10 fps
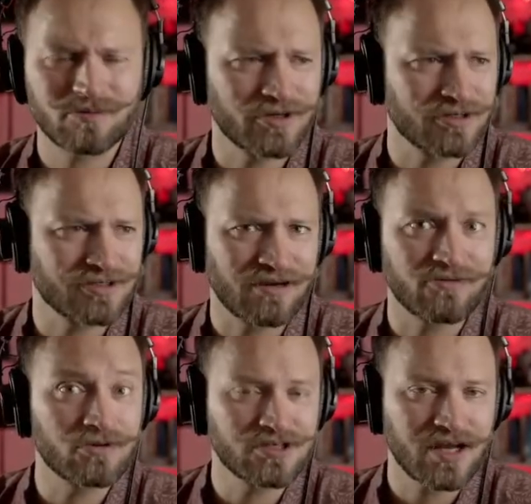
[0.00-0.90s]
but a
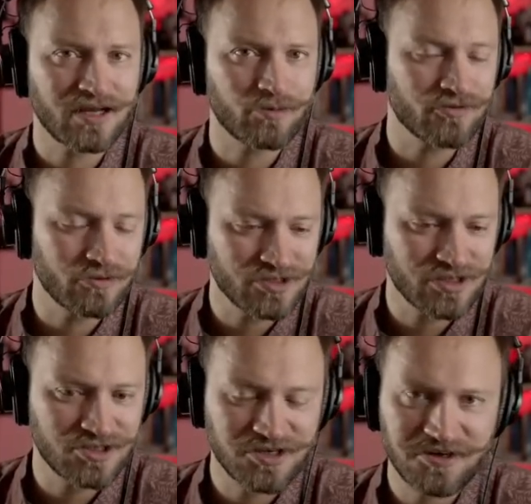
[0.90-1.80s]
full stack performance
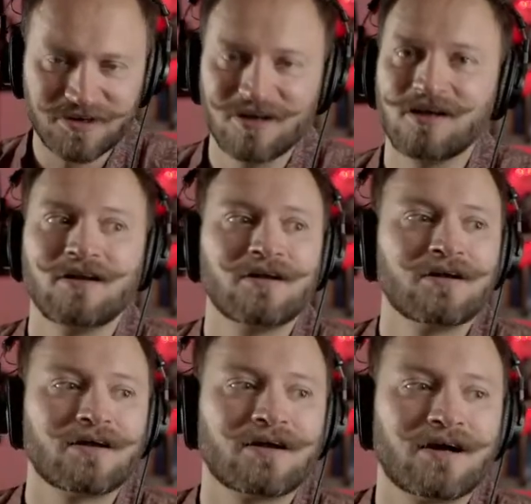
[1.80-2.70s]
engineer
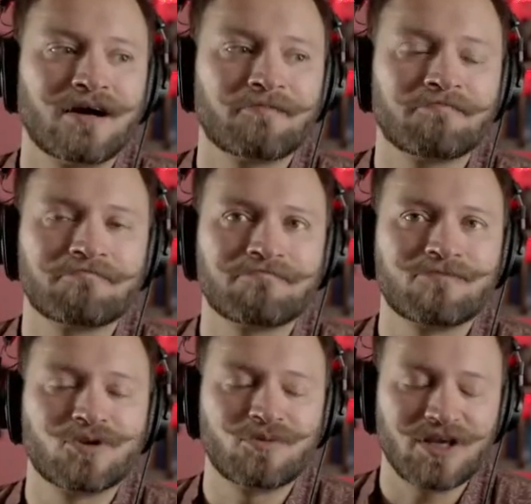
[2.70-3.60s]

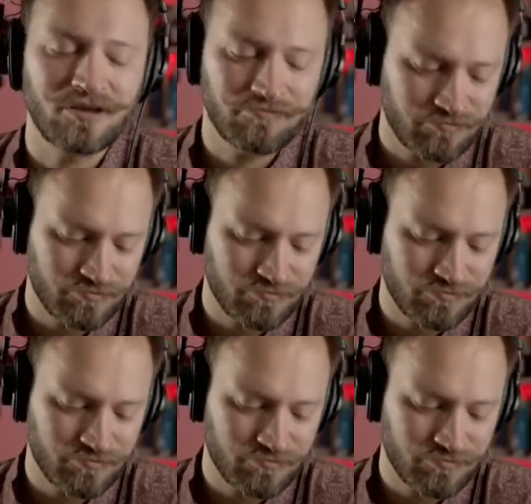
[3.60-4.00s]
would be,